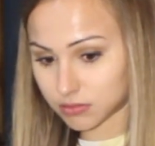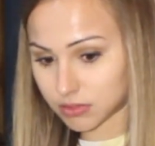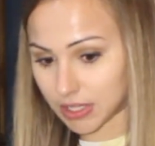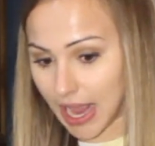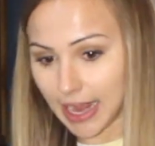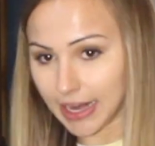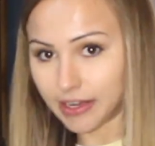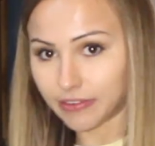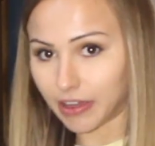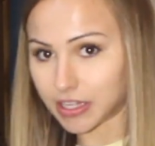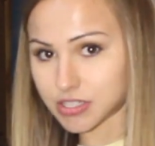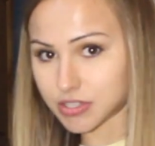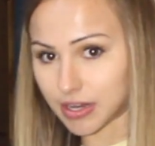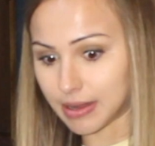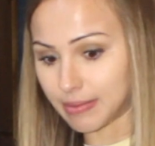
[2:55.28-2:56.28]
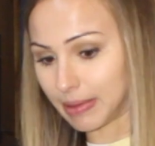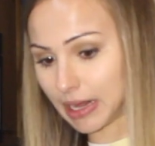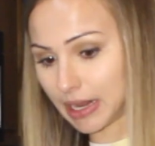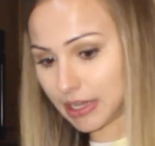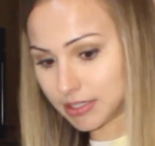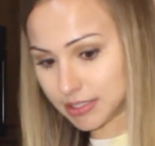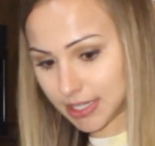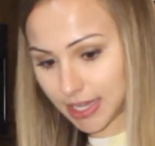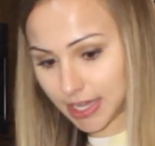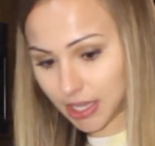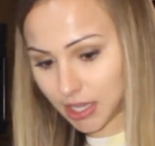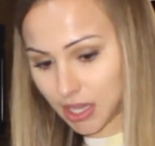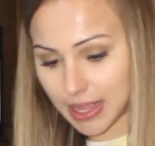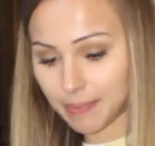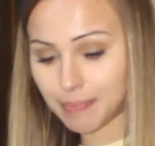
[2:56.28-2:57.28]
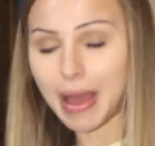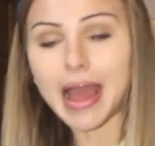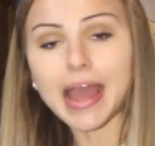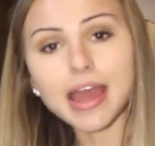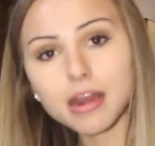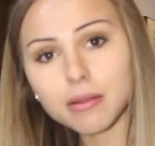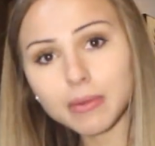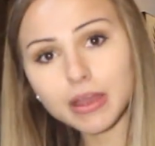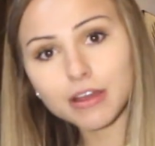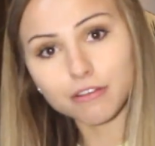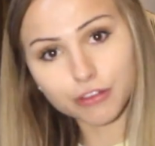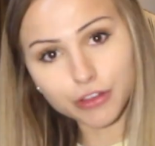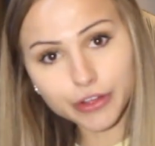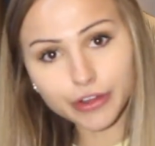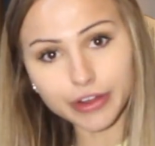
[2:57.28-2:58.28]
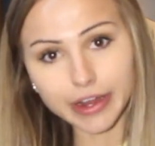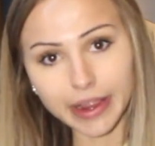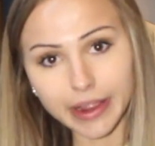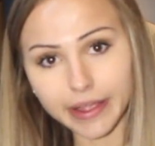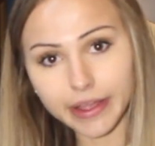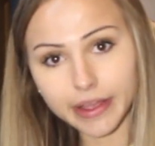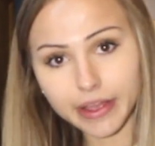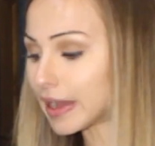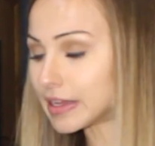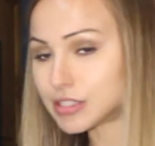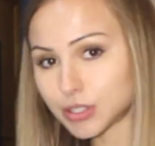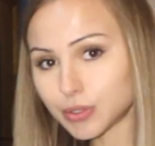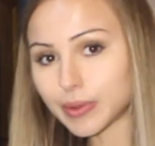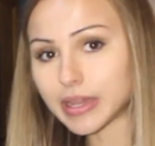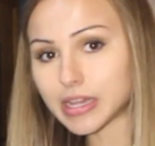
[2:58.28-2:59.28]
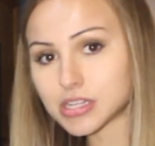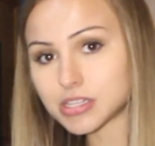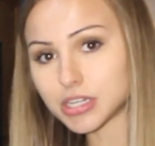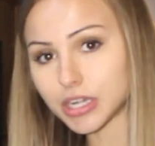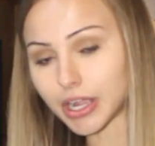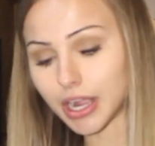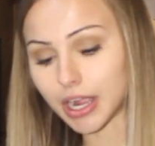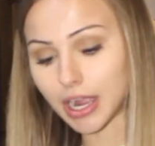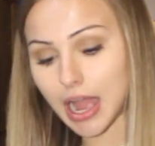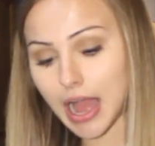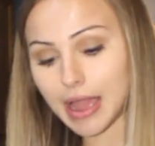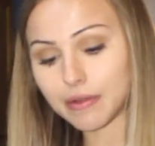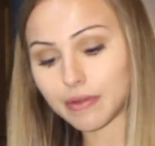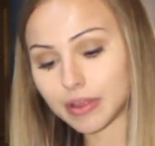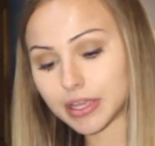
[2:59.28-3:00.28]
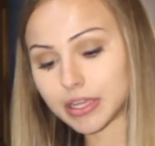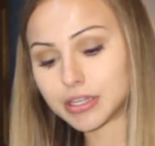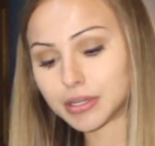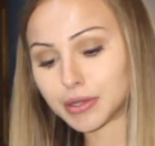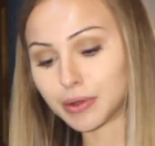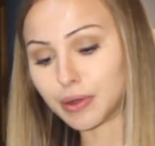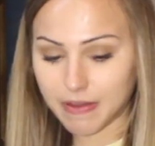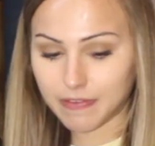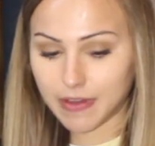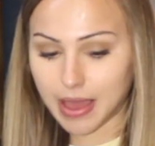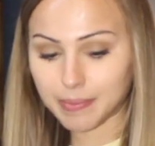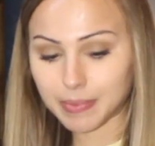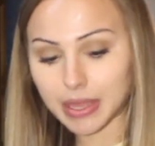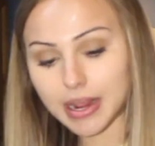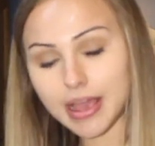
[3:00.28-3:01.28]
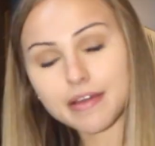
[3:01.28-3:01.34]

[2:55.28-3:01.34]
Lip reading: kind of ice cream it is. Like, but I had a McFlurry. I do eat sugar. I really do. If I'm gonna